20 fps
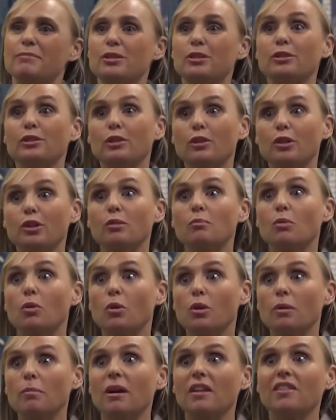to learn
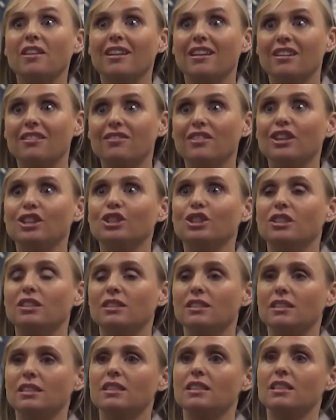more about the
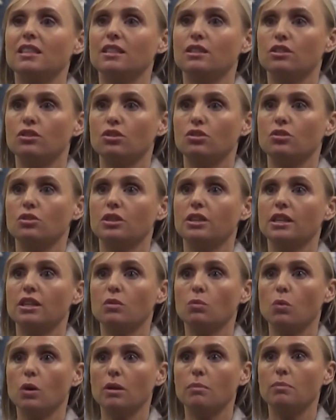innovations in the industry
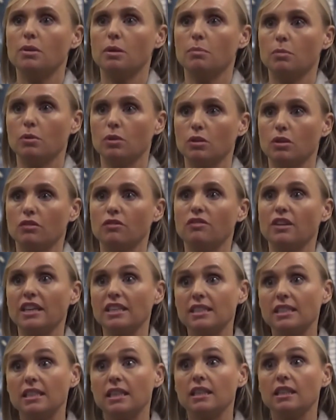and what people are
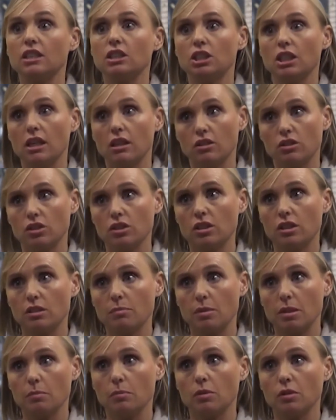facing, the challenges
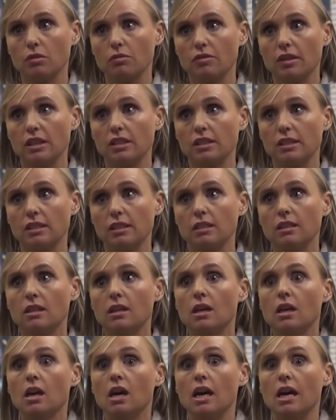that people are facing,
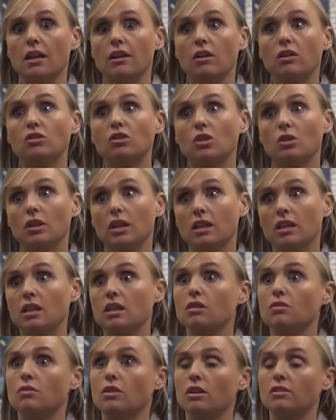and also
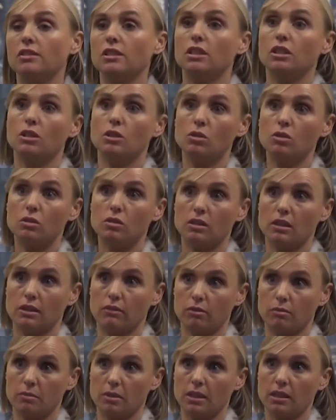getting involved on a local
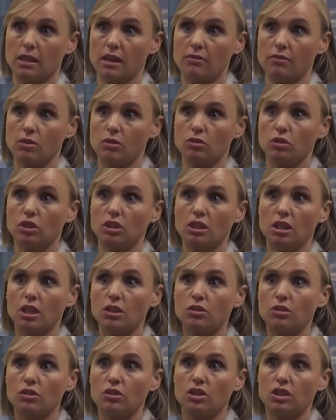government level, just
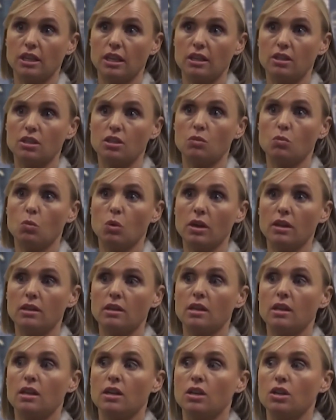understanding what
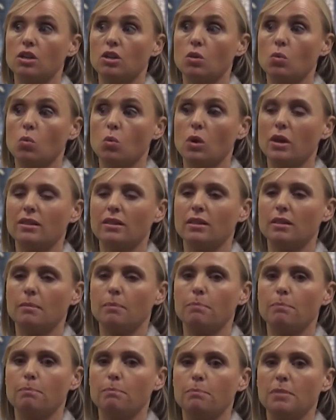
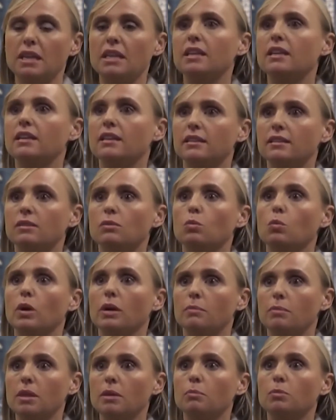the beat is,
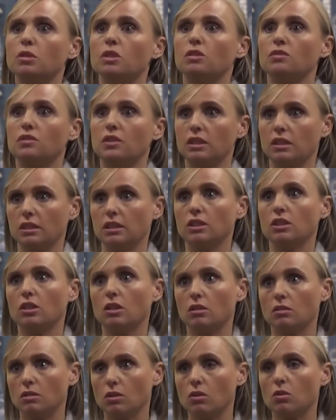what people's feelings
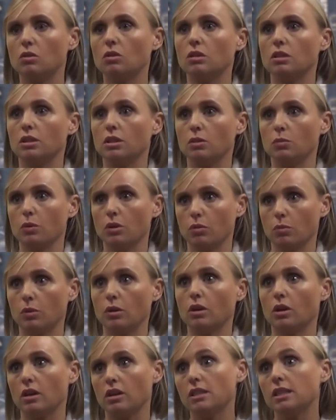are locally with
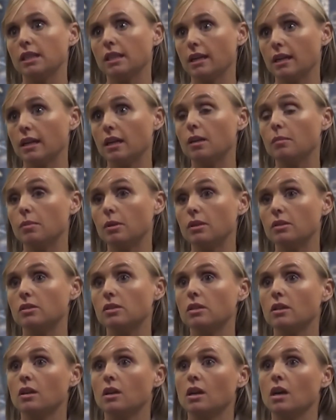regard to
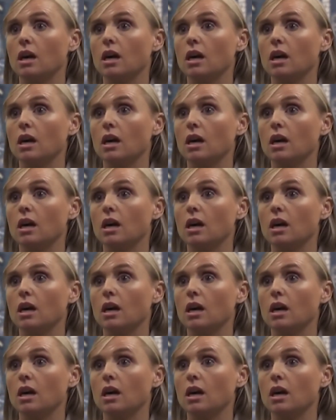cannabis.